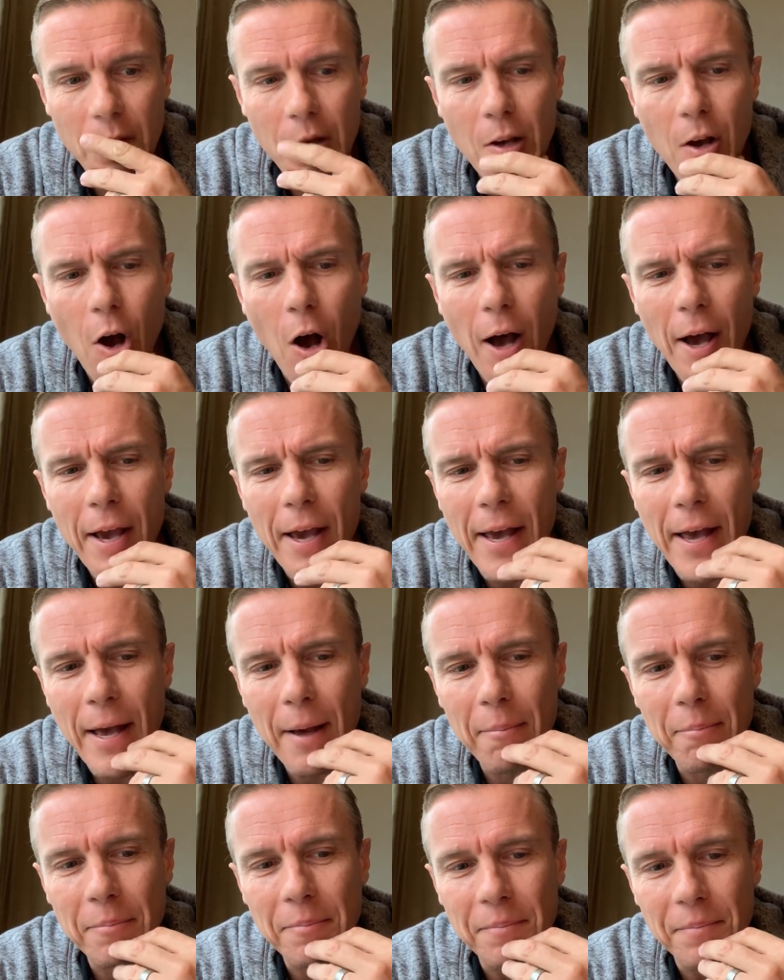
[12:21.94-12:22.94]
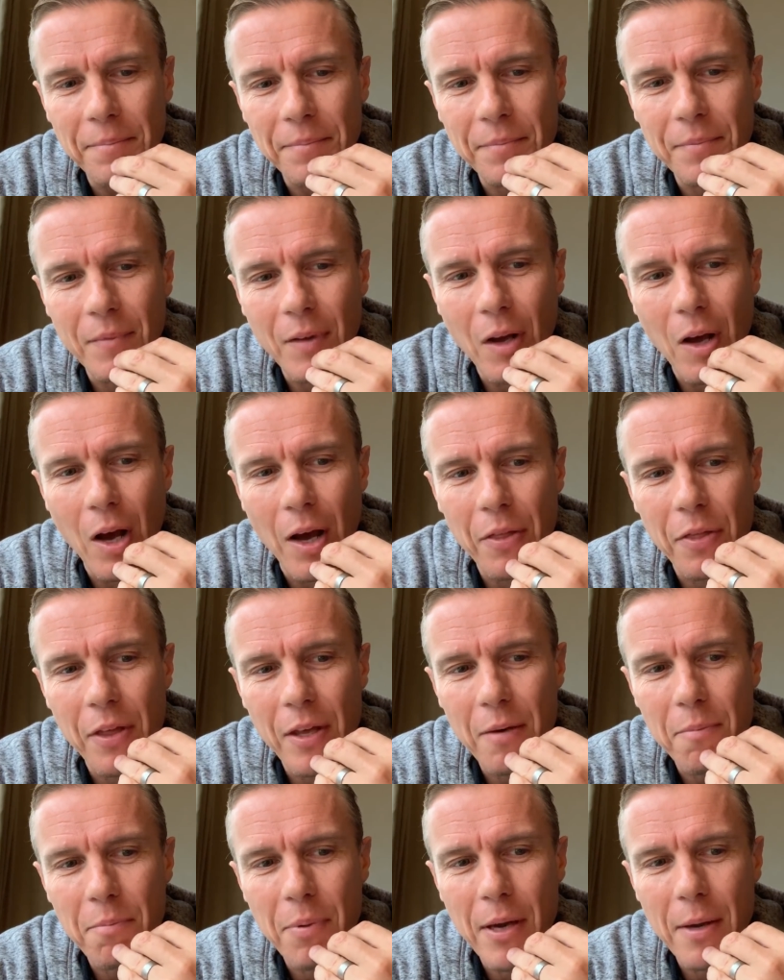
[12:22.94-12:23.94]
I
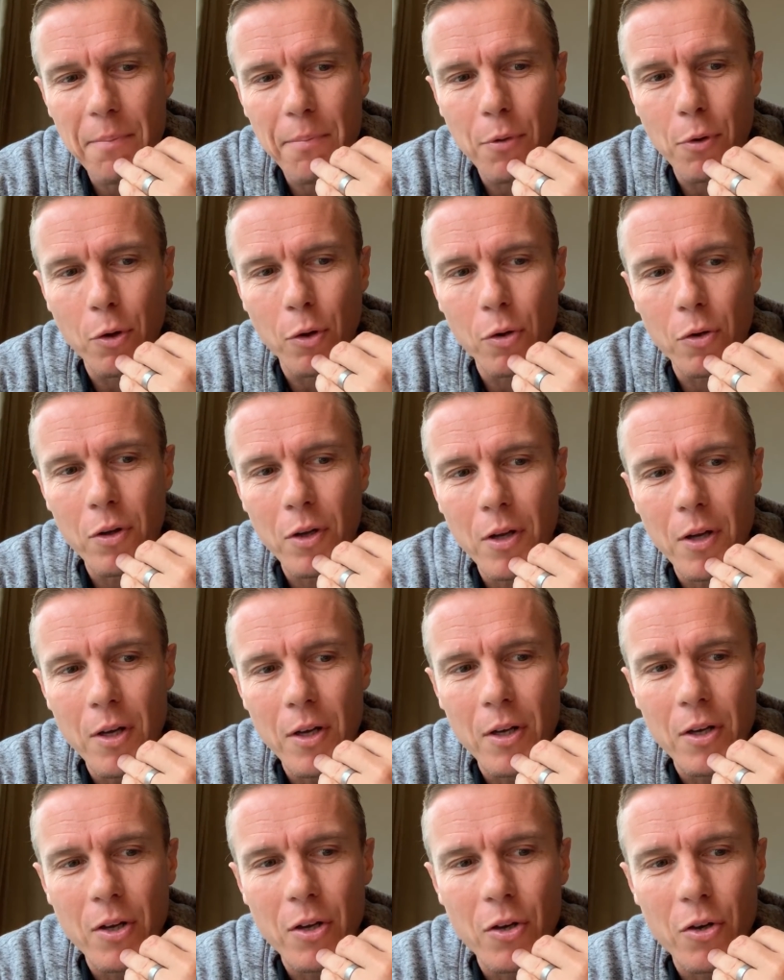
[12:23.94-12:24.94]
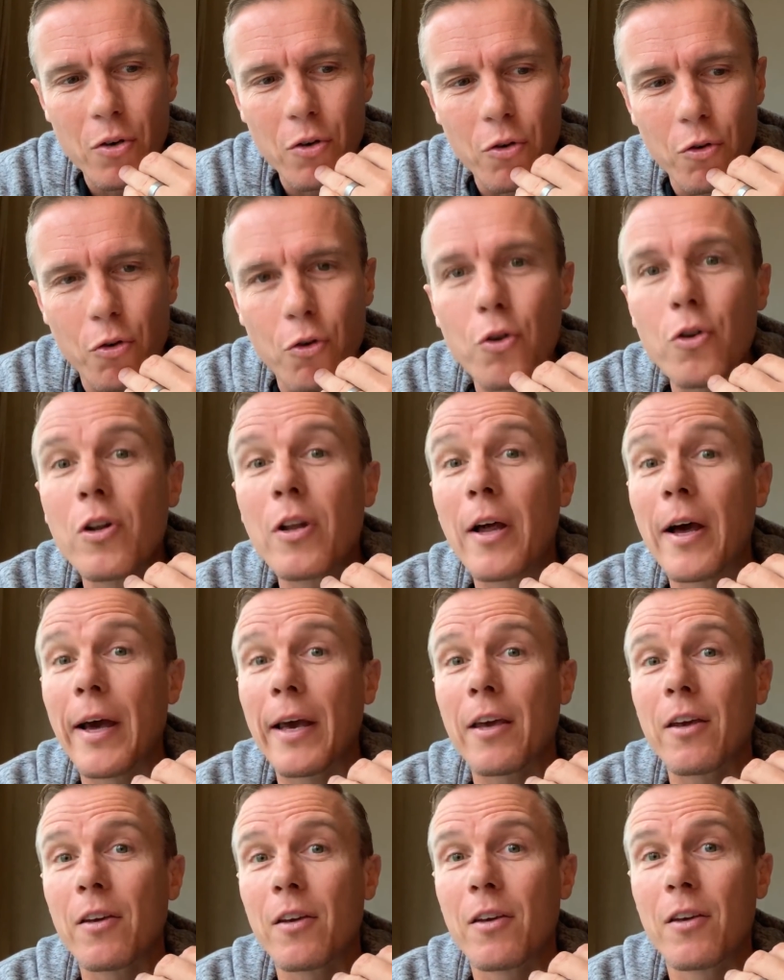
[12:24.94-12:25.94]
think people do
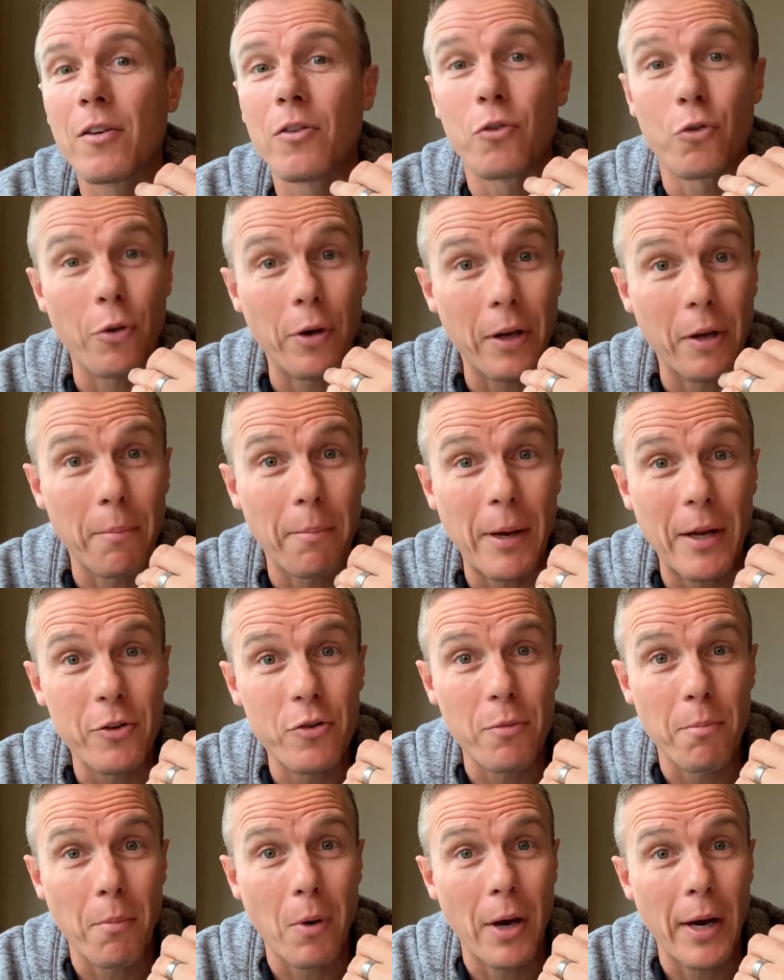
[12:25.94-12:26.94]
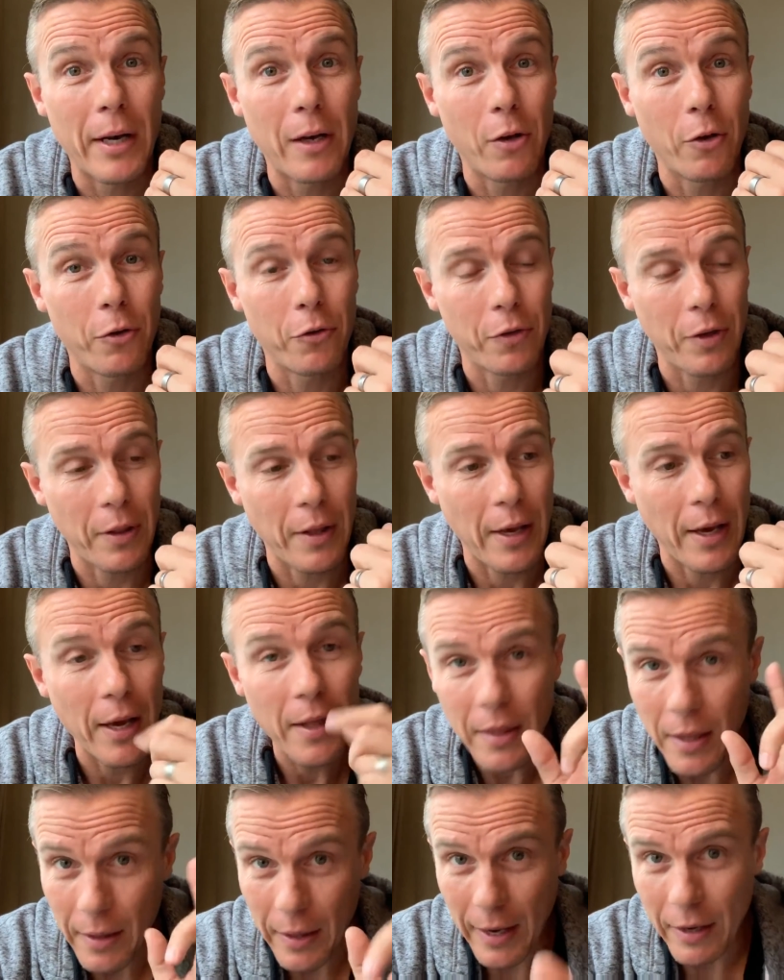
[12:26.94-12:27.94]
like doing a bunch of mind losing there.
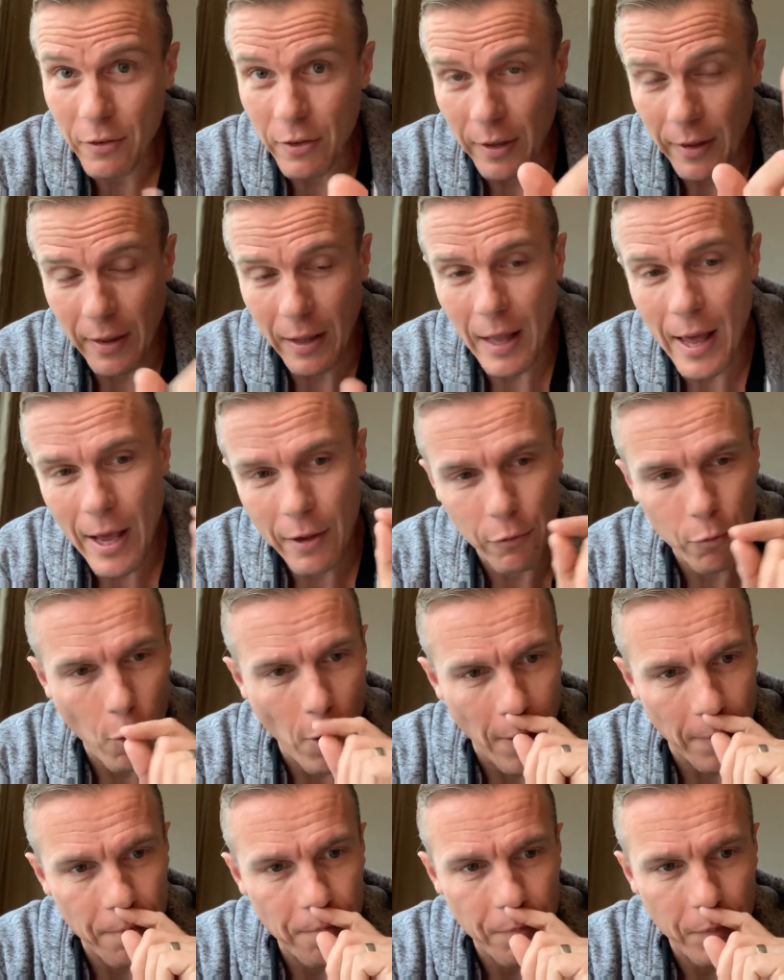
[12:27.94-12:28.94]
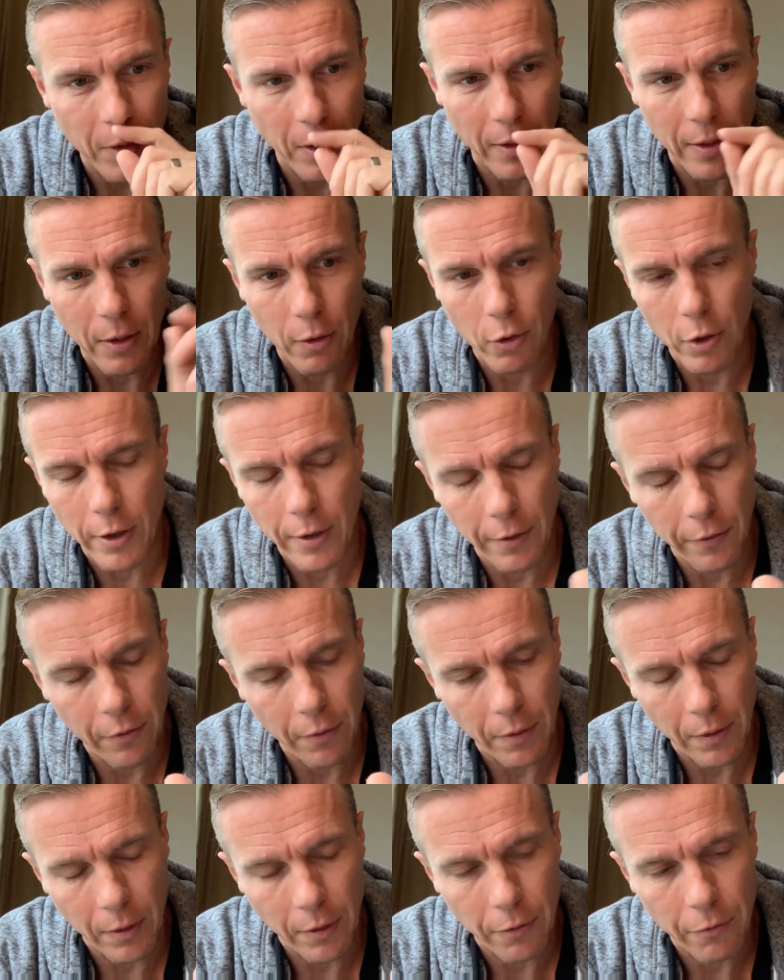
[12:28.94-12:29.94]
That actually the last one, and then I'll go on to
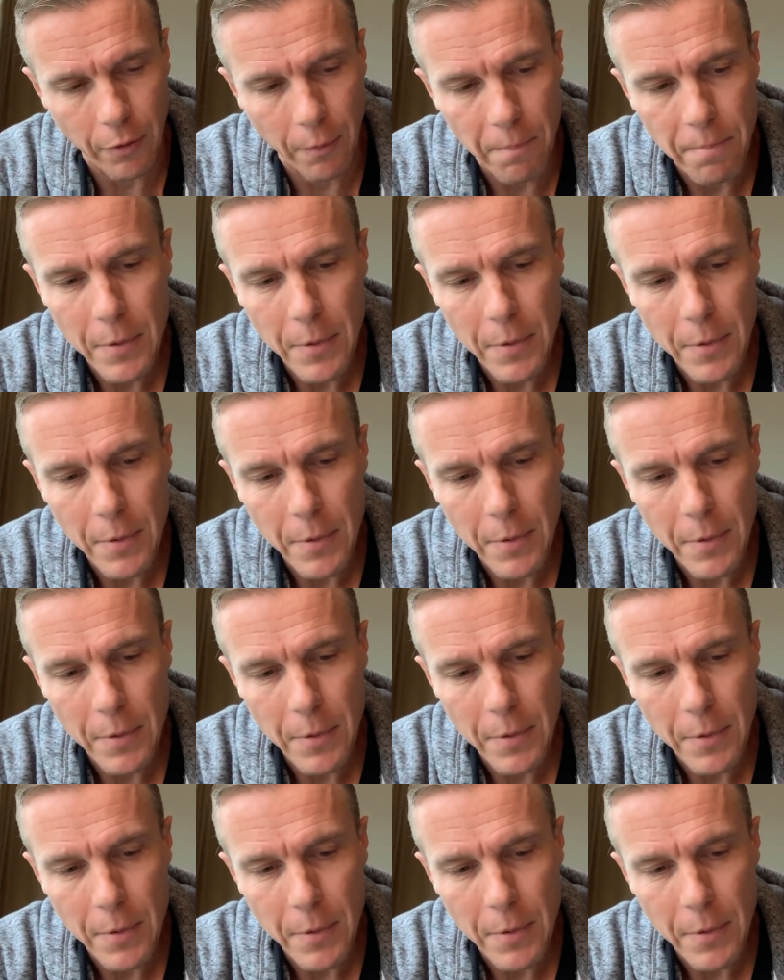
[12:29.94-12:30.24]
something different.